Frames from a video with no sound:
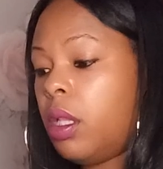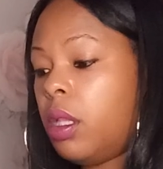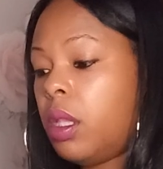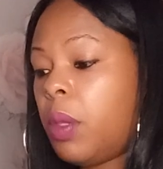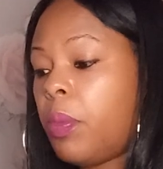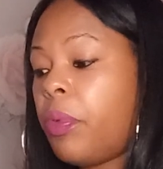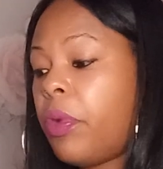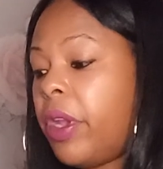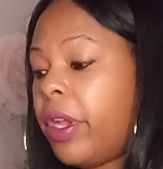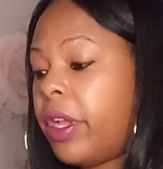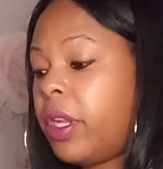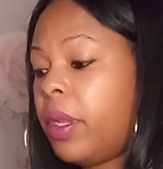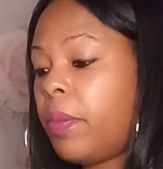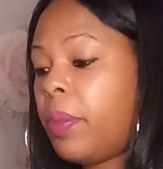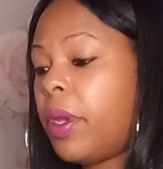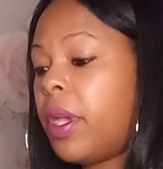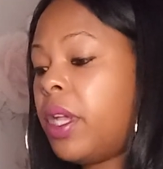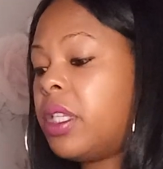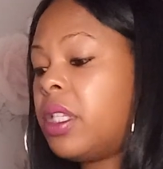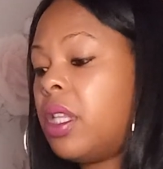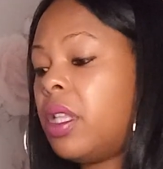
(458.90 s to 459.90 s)
The pregnant
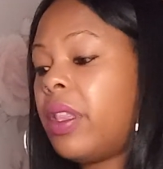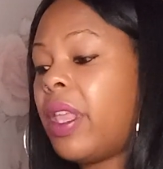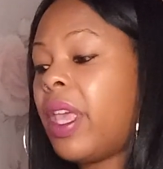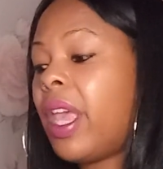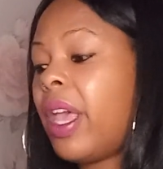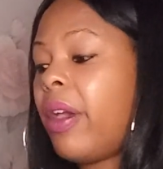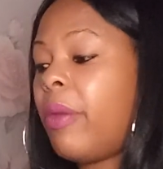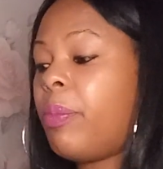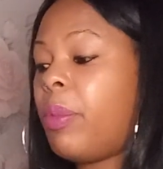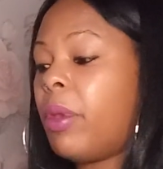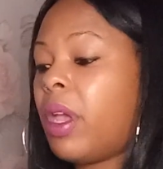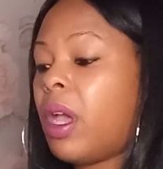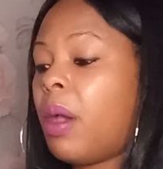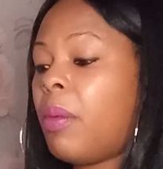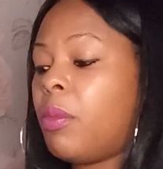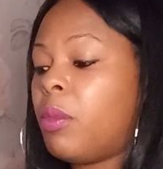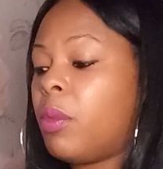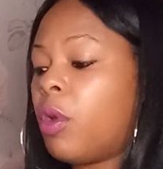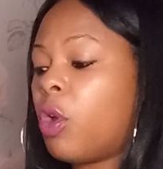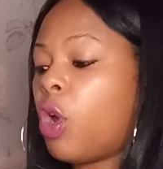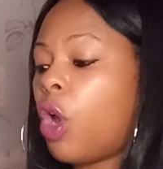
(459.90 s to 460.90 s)
person, they have
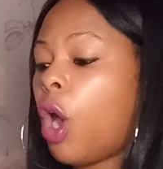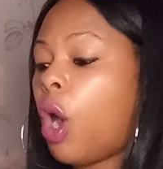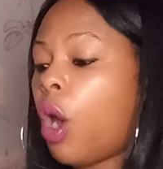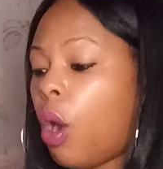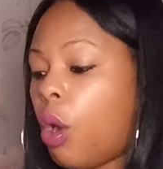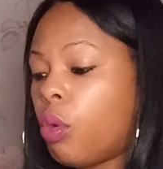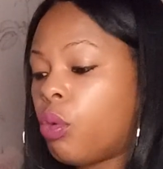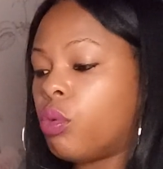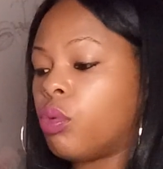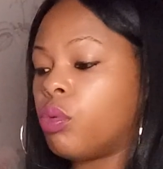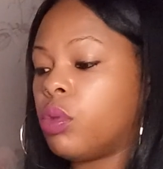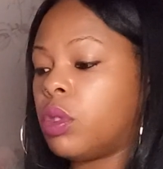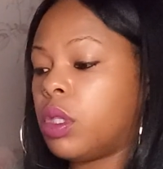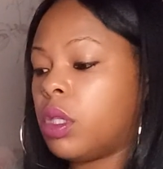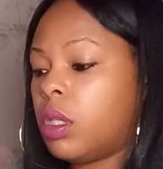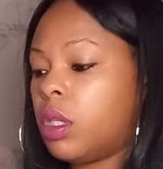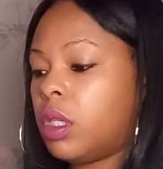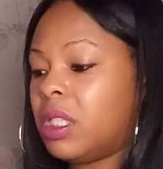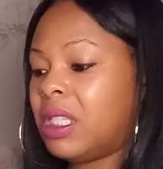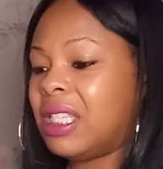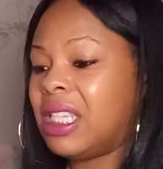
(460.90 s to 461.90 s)
become cold,
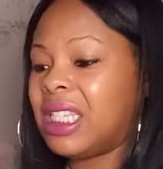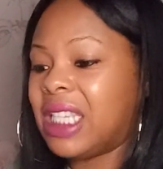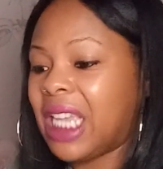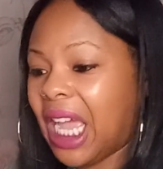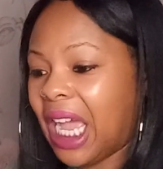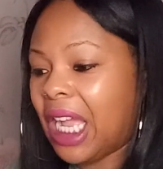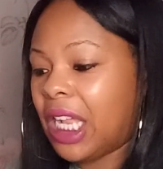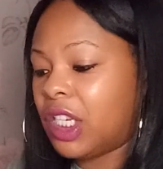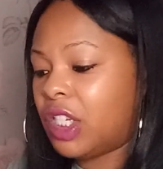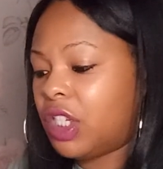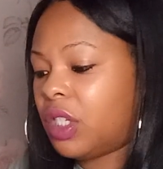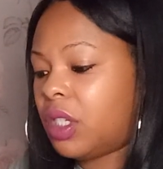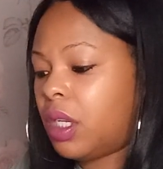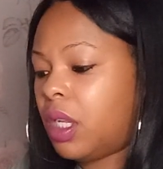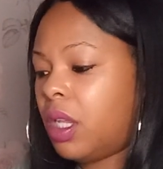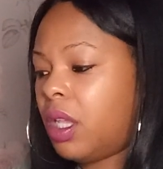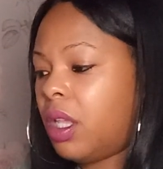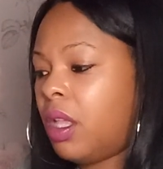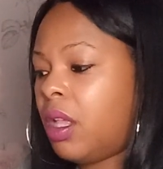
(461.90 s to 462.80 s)
detached.